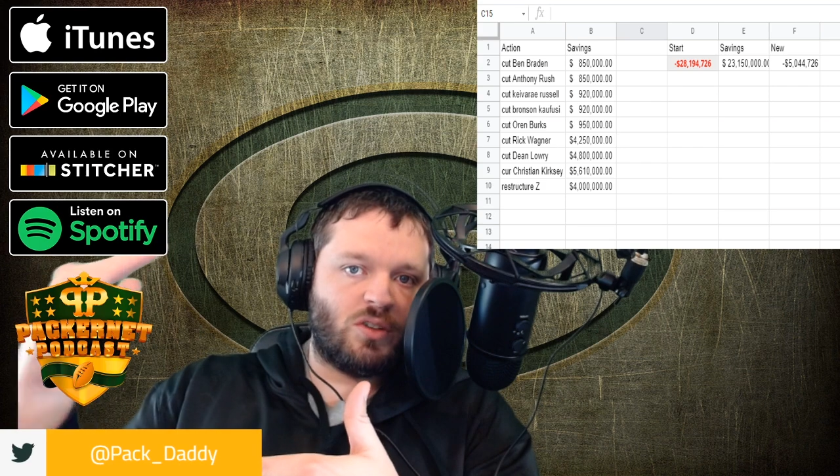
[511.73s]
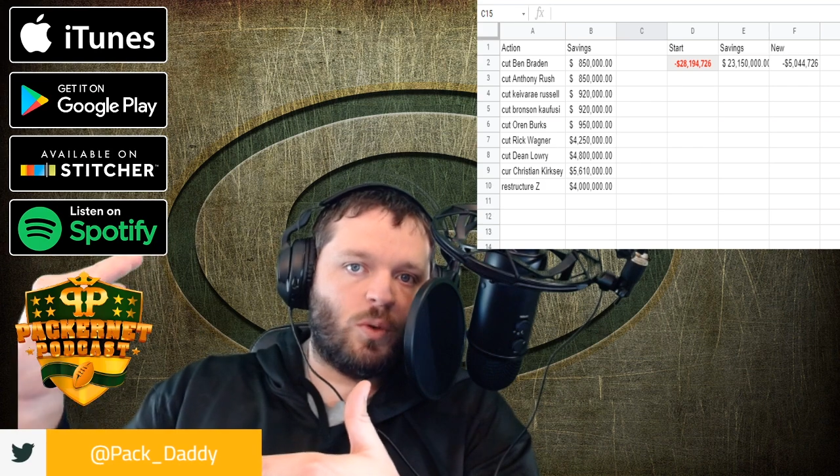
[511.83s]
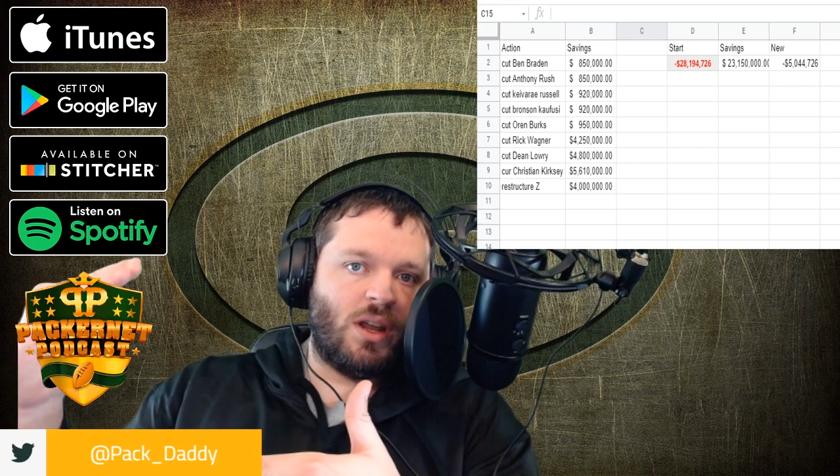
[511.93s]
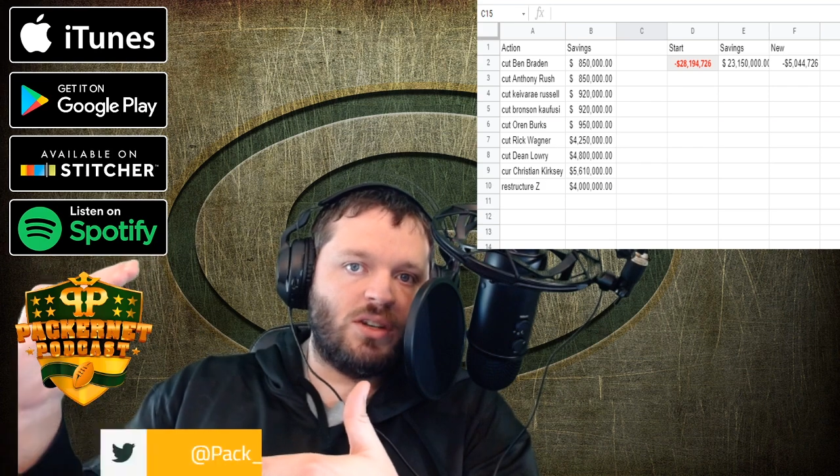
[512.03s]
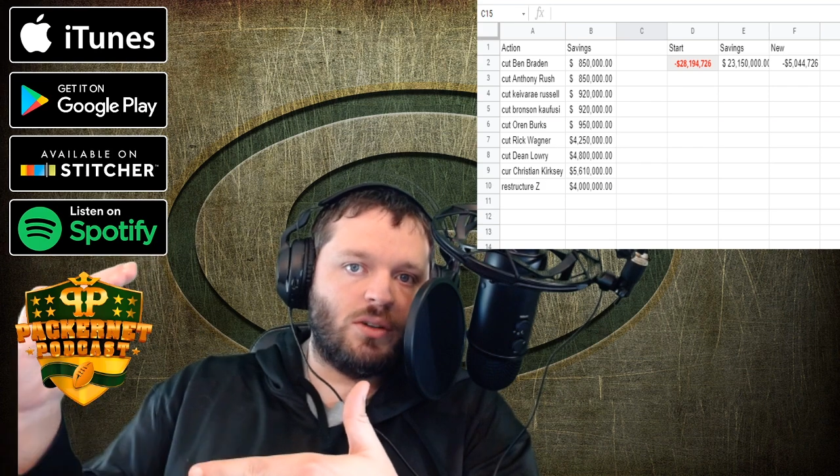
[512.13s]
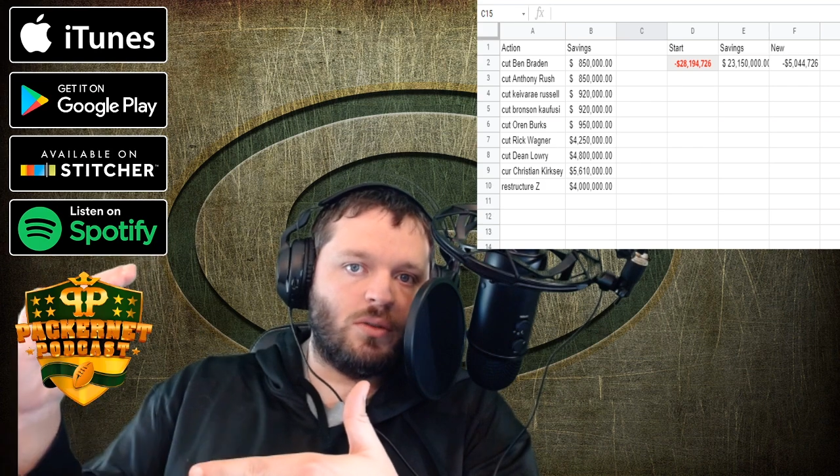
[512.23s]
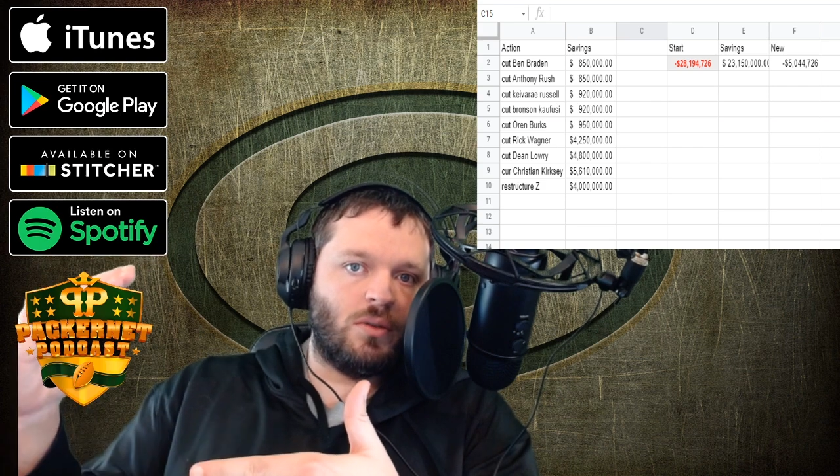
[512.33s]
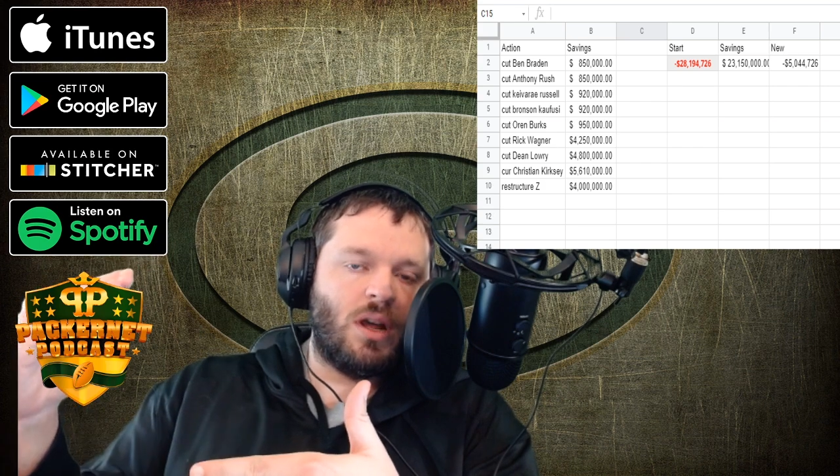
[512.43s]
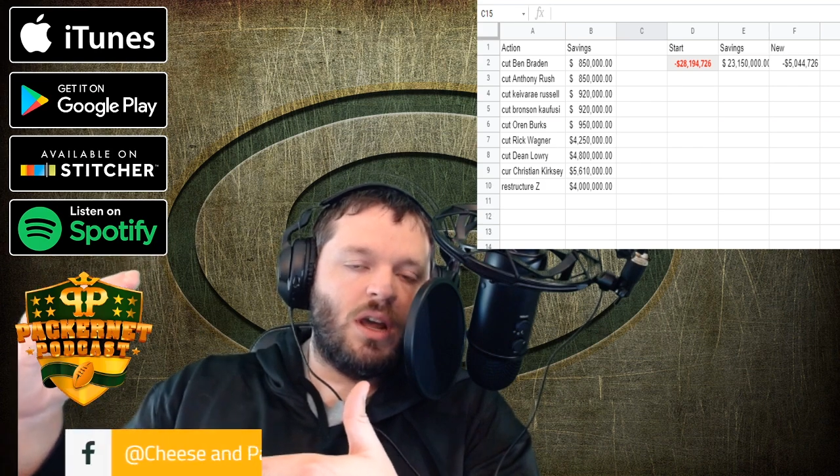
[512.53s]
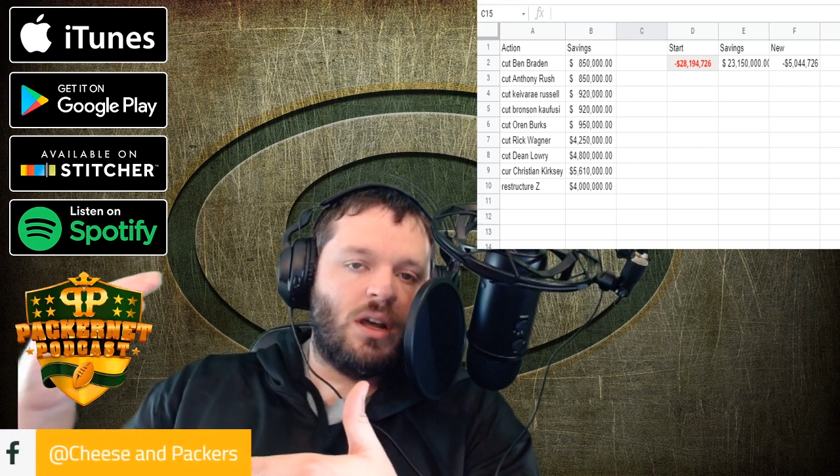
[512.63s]

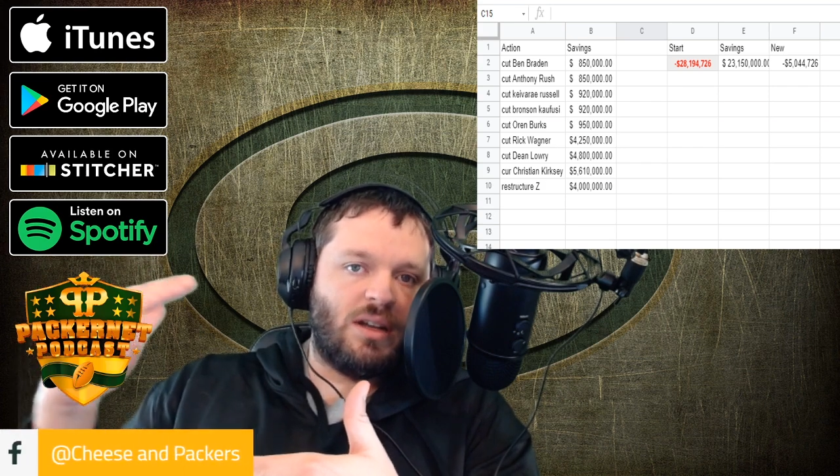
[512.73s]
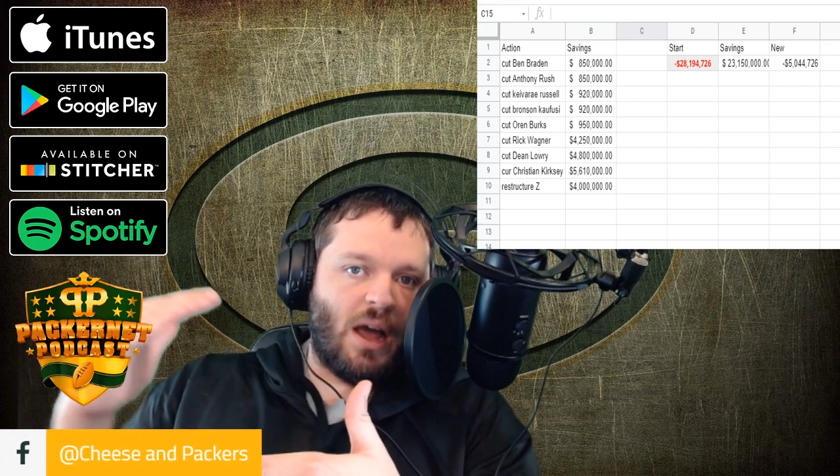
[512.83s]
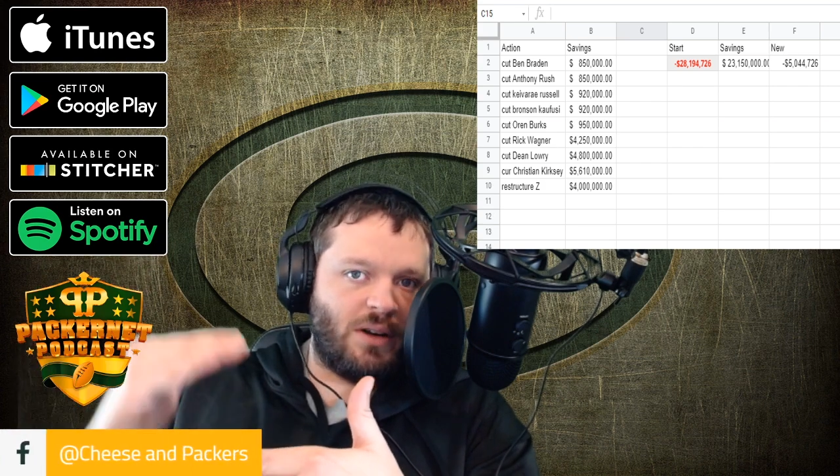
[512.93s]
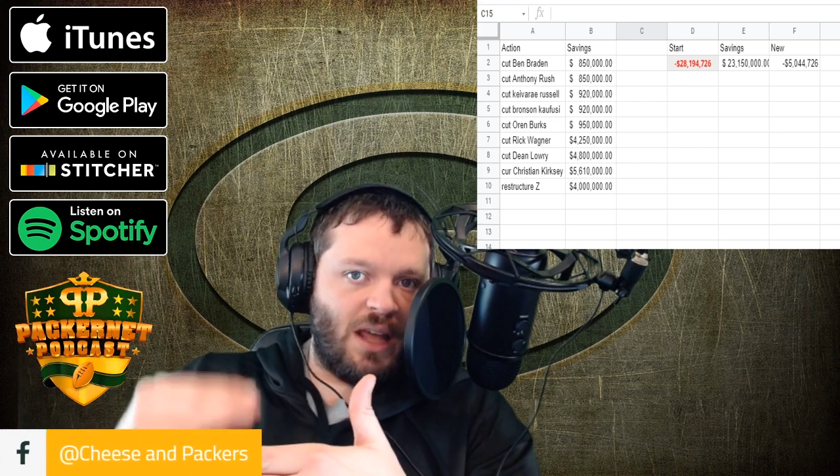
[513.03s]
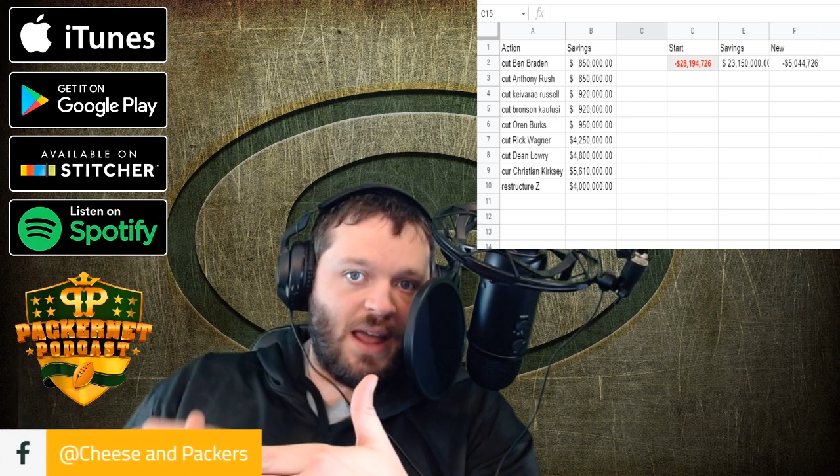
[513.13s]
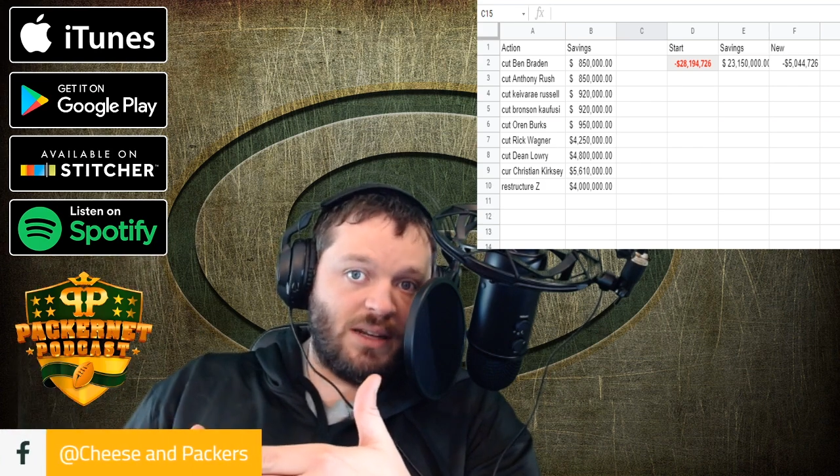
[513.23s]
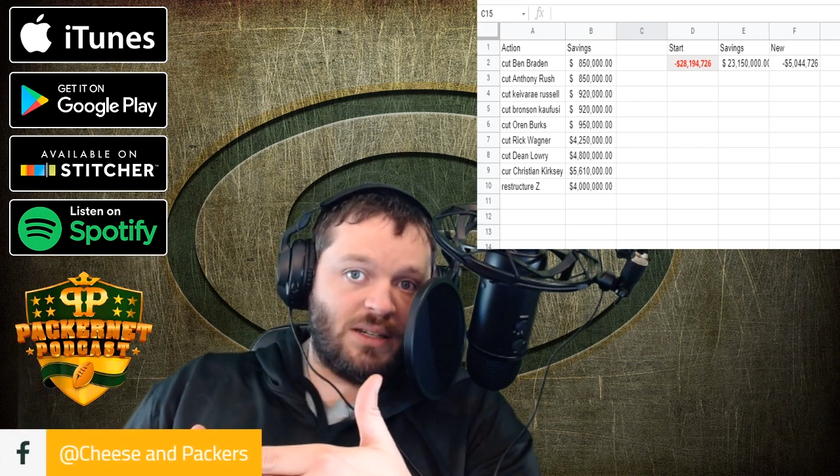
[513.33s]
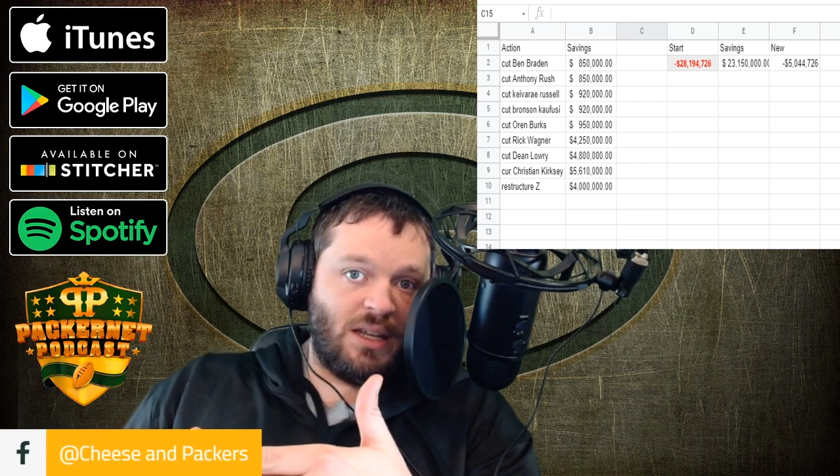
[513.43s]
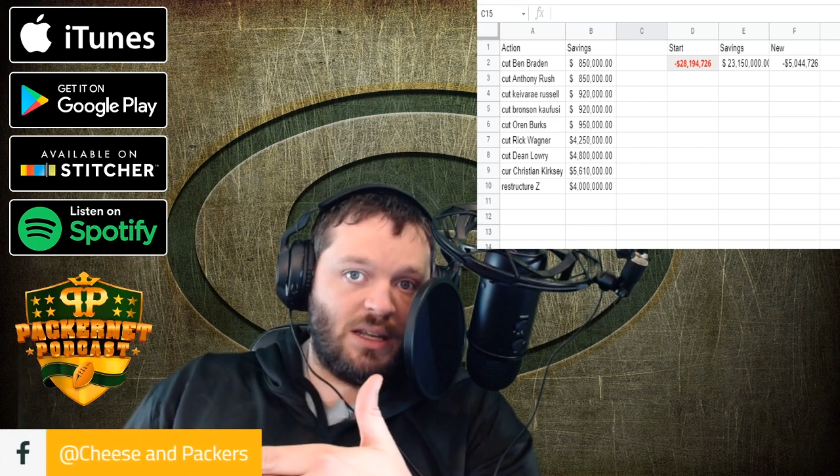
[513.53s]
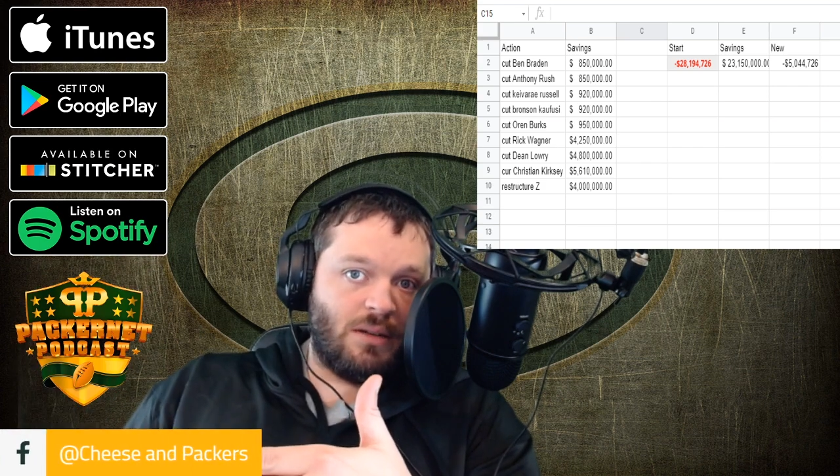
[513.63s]
22 down to
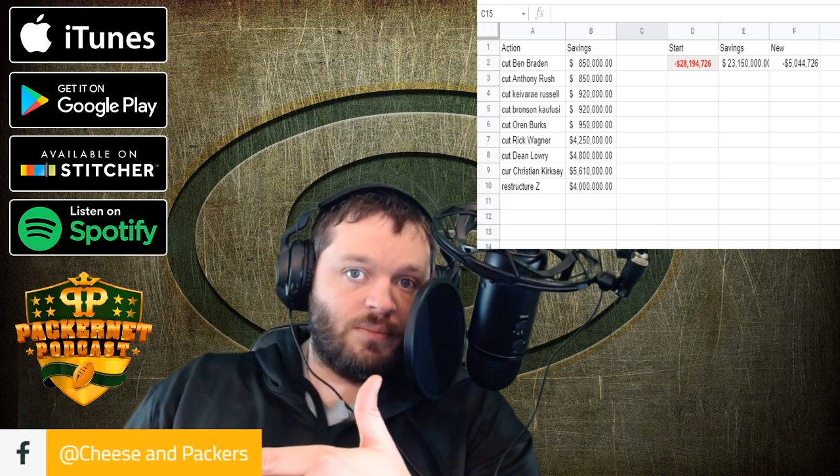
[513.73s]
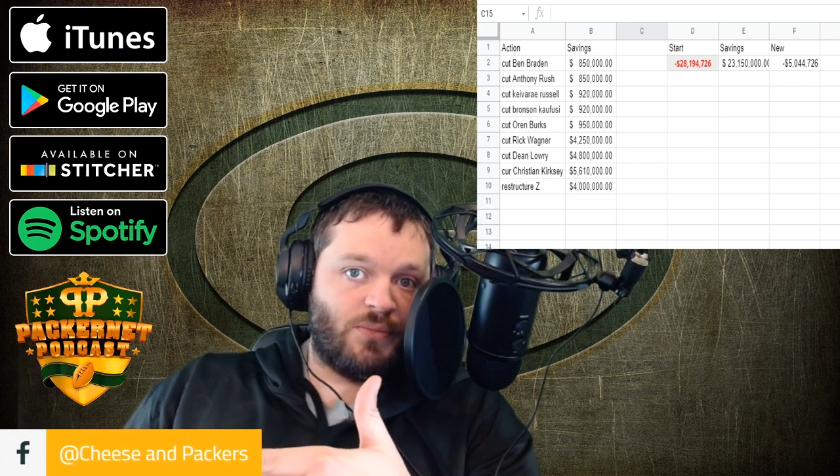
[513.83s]
18.